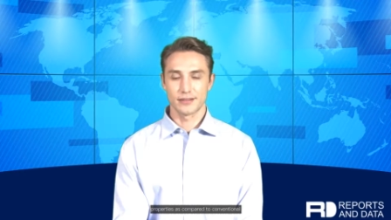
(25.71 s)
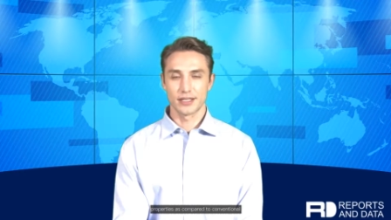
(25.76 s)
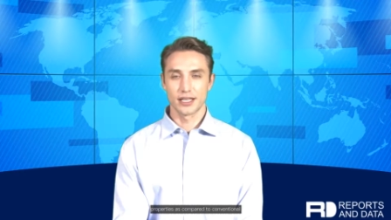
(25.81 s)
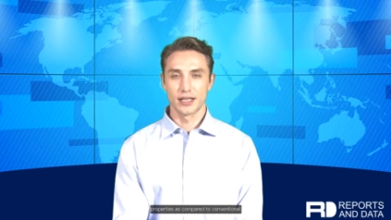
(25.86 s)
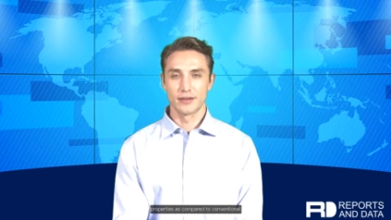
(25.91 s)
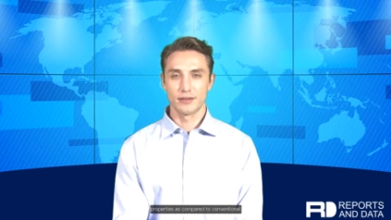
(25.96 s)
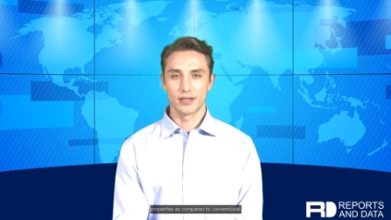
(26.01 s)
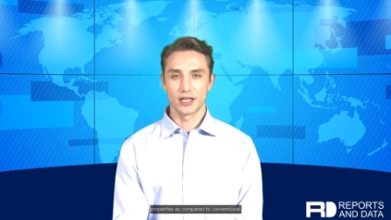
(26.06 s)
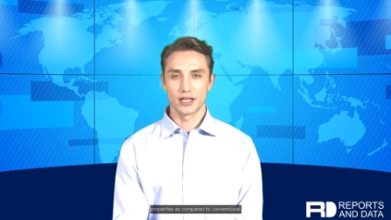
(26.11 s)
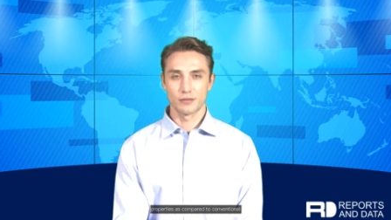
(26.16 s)

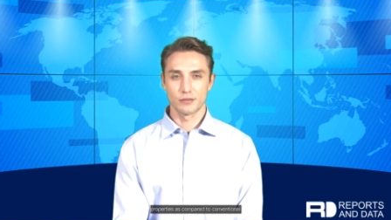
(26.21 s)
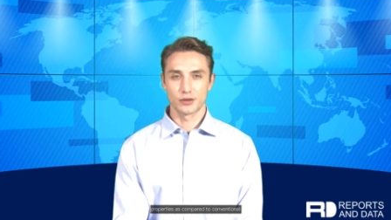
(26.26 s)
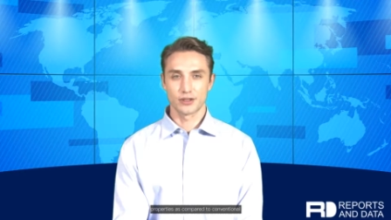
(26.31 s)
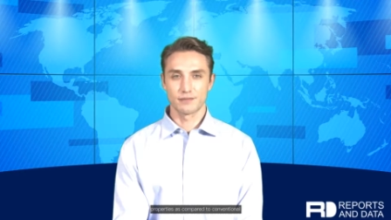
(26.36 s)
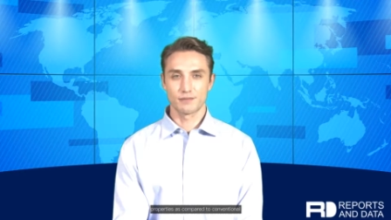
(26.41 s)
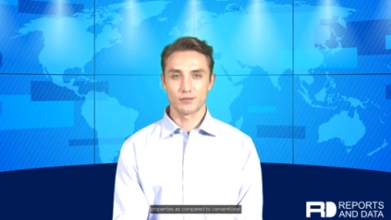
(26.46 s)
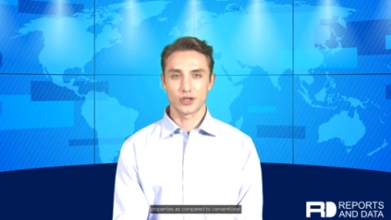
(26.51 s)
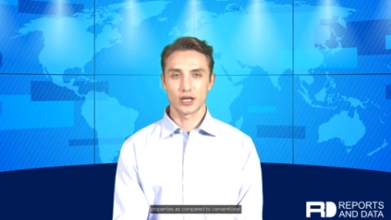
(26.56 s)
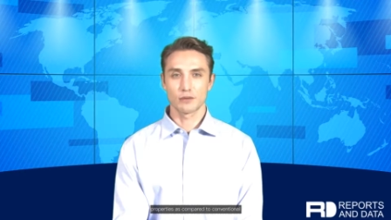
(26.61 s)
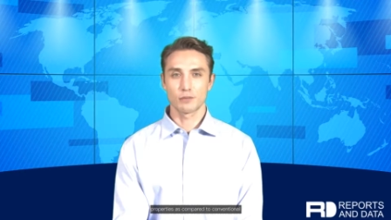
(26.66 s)
and
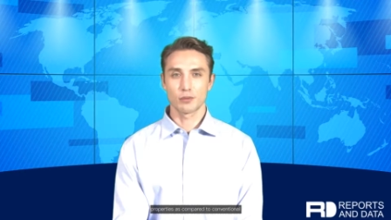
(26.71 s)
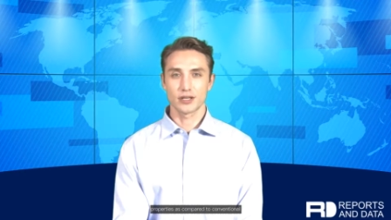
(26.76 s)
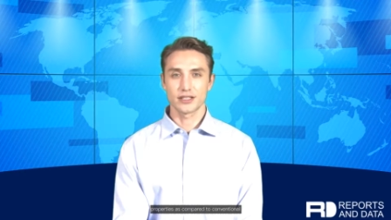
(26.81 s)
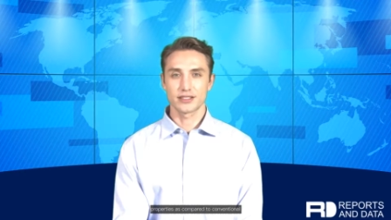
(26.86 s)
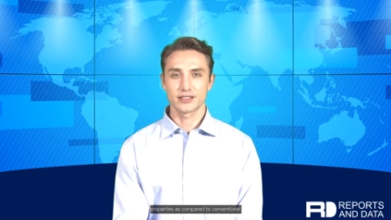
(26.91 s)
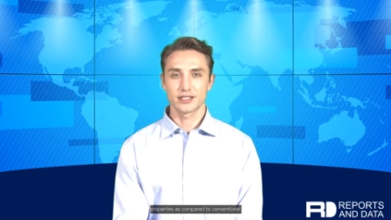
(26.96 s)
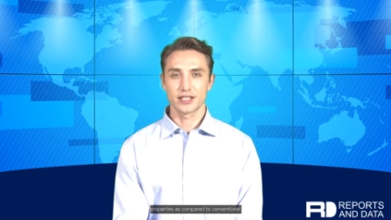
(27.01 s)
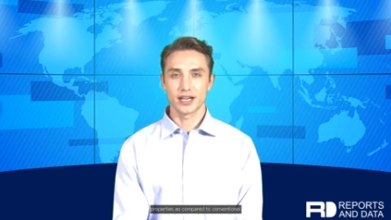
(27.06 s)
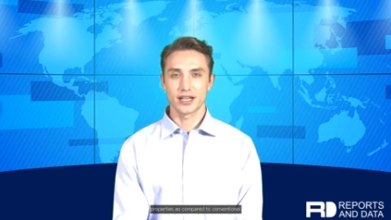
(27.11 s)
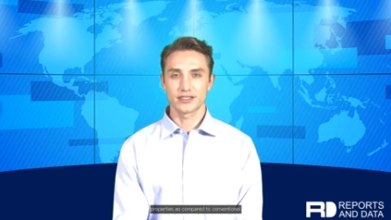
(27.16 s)
lightweight
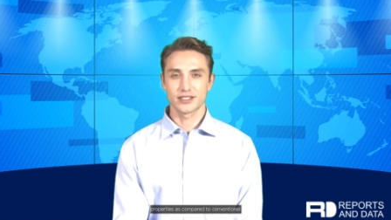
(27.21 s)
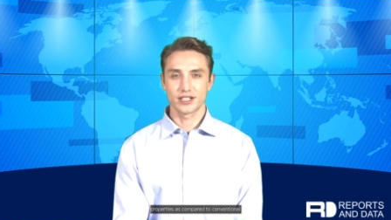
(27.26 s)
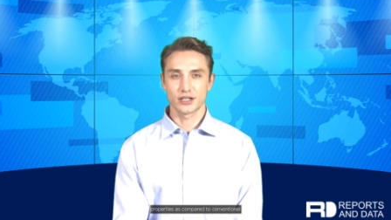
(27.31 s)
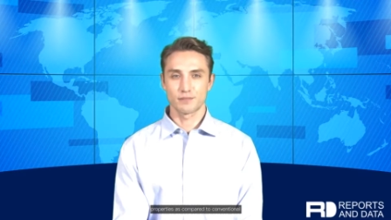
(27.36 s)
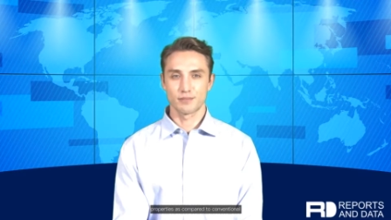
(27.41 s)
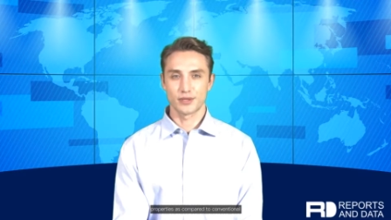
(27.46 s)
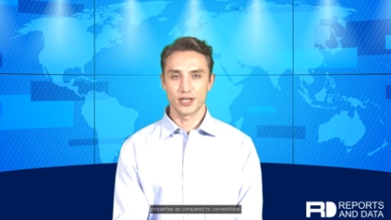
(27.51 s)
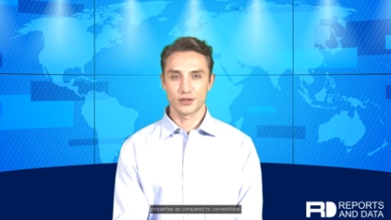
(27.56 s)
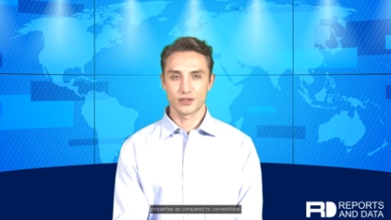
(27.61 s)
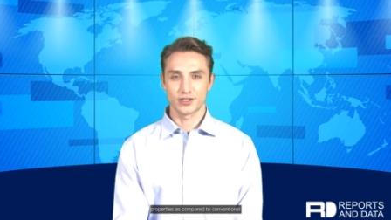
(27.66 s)
properties as
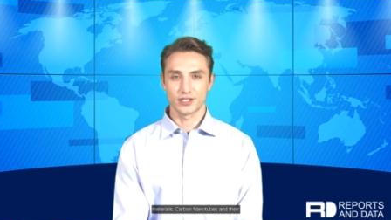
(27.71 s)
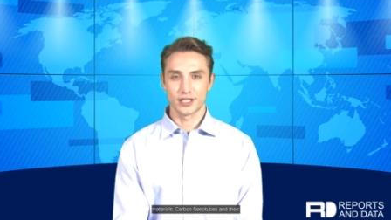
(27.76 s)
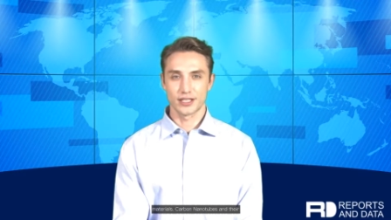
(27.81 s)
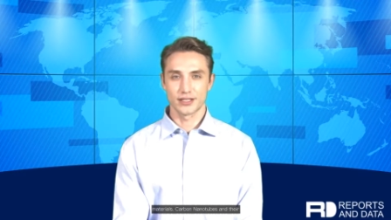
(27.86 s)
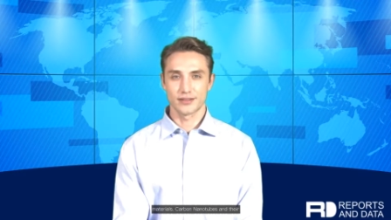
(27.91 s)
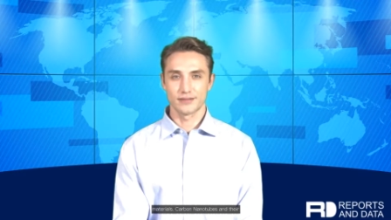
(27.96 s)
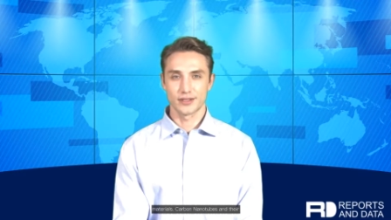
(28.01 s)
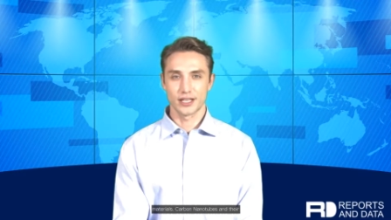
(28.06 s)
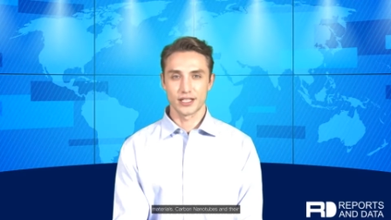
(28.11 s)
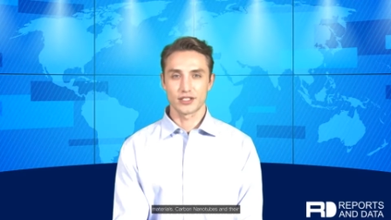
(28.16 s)
compared to
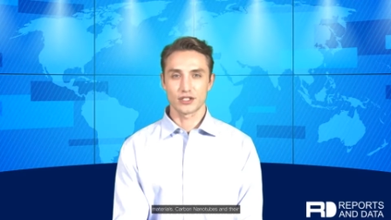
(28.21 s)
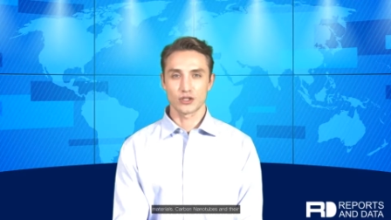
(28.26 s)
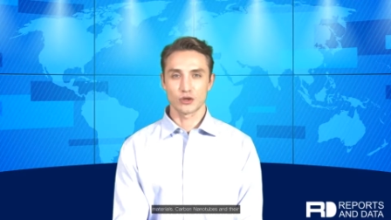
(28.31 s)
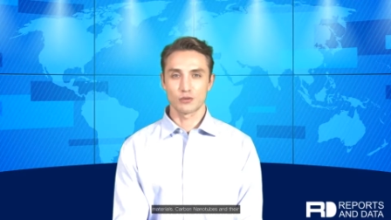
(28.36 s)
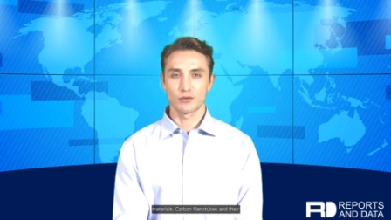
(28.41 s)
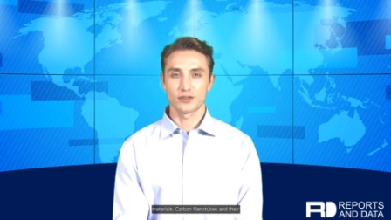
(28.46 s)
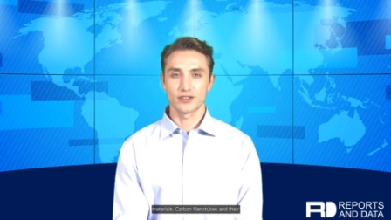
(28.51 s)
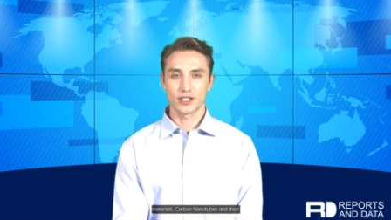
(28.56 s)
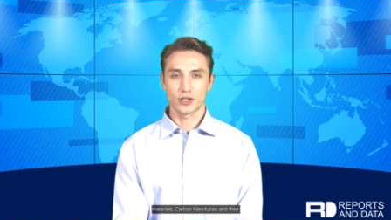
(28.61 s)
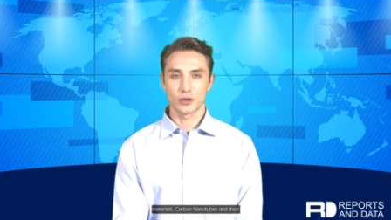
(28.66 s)

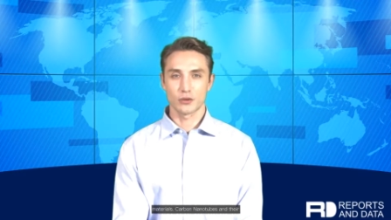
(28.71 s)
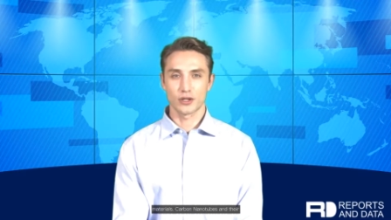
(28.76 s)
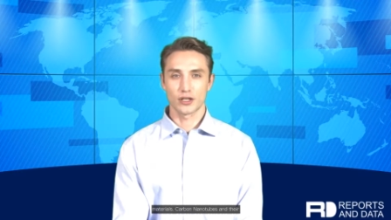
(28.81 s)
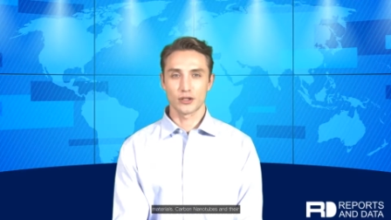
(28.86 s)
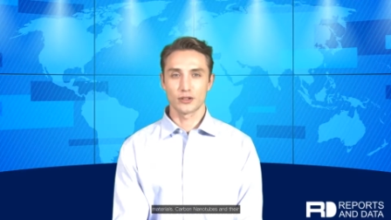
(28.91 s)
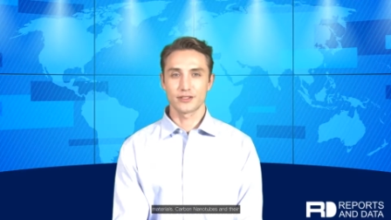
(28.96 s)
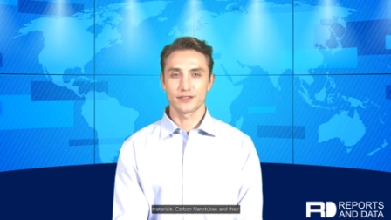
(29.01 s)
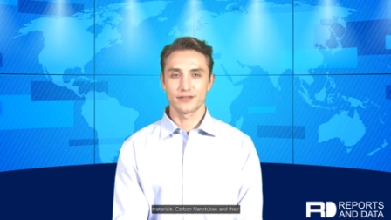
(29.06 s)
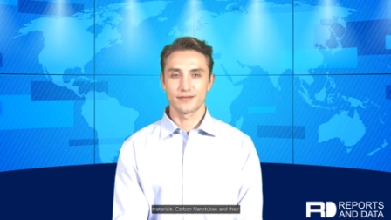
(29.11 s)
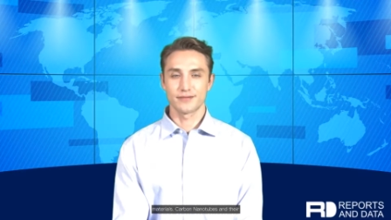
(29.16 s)
conventional
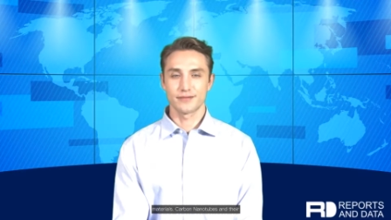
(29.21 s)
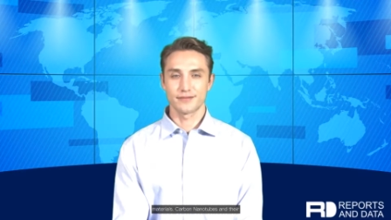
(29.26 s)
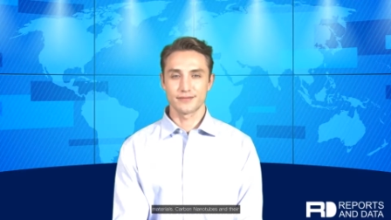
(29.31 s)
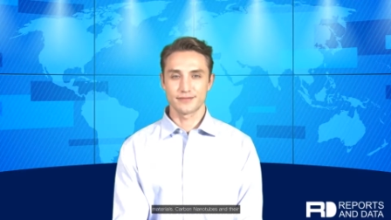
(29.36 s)
materials.